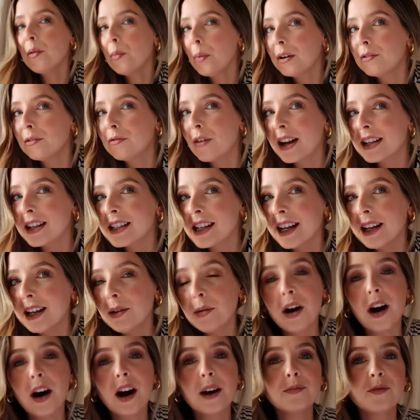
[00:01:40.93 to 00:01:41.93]
We're ready.
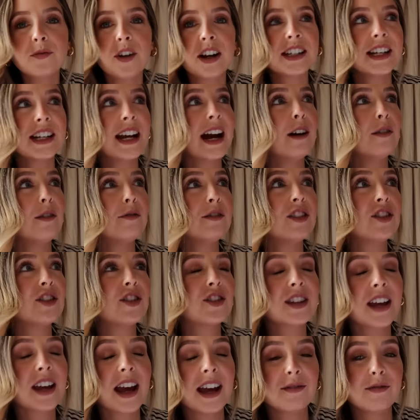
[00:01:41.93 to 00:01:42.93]
Well, I'm ready. Alfie's
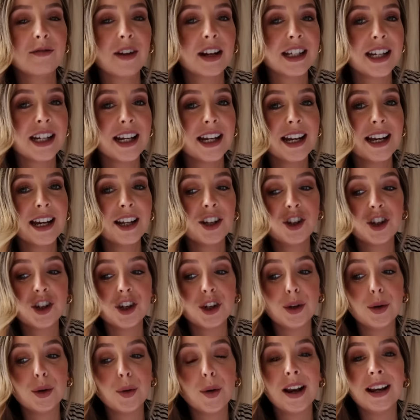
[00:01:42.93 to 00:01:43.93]
just getting ready
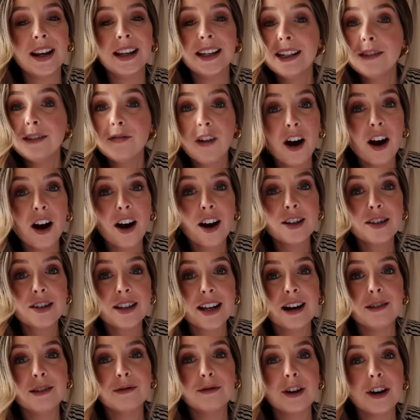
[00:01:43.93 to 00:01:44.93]
to leave our
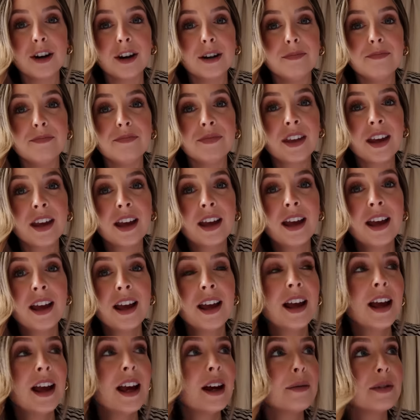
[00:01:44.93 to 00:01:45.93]
hotel room.
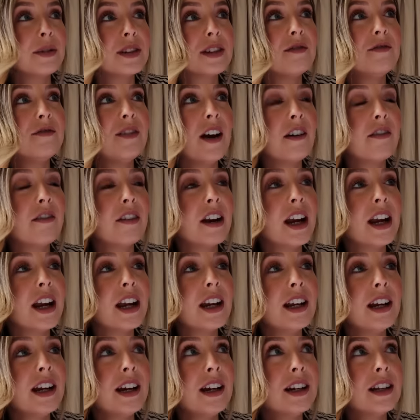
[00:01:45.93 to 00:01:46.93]
It was a
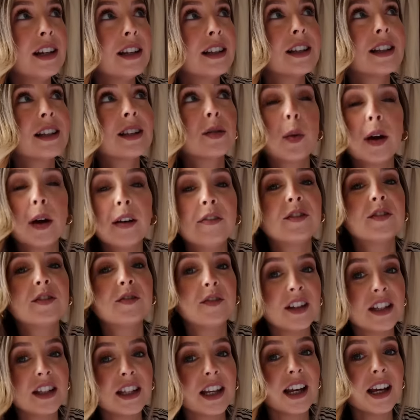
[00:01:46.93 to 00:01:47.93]
very swift
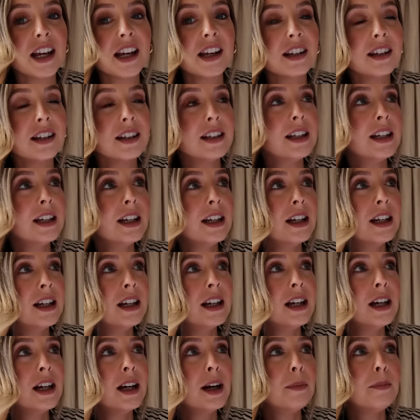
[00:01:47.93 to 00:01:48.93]
visit,
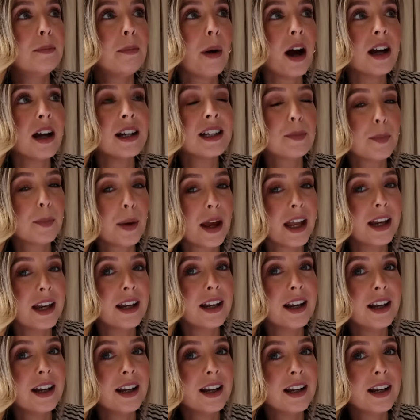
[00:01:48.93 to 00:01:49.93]
but it's
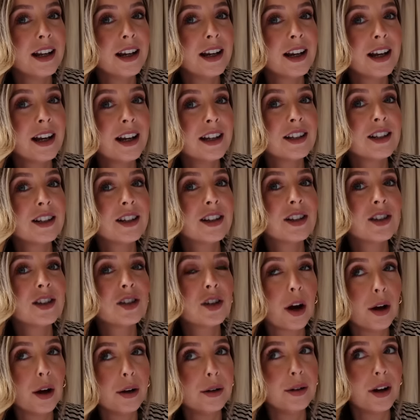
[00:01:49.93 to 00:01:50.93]
been
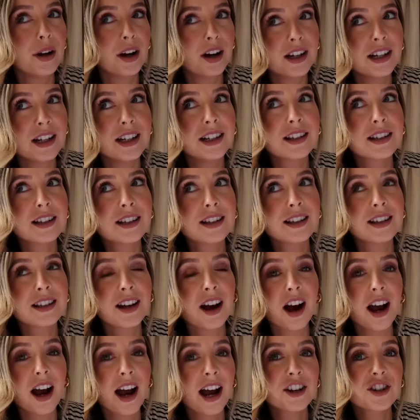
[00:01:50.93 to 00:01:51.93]
so nice.
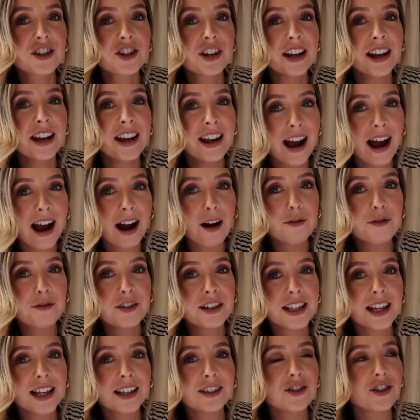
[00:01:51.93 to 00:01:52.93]
Alfie
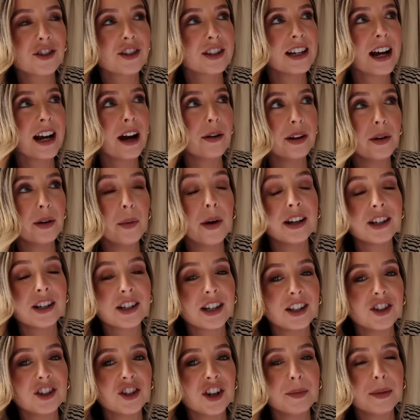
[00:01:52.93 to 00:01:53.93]
said just now he went
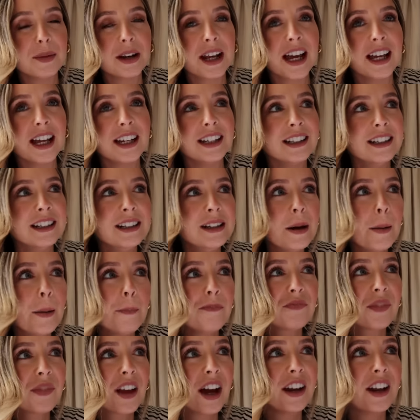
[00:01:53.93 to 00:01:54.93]
to the gym again
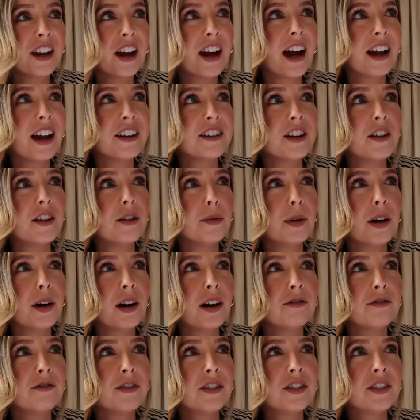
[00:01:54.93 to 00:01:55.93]
and I had another
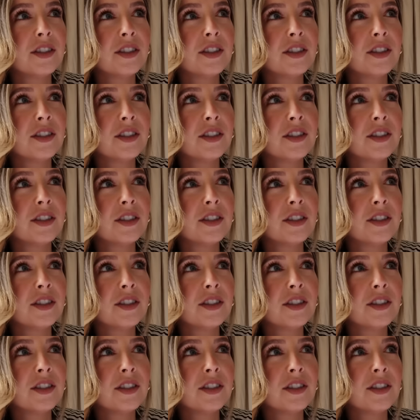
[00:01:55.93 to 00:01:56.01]
bath.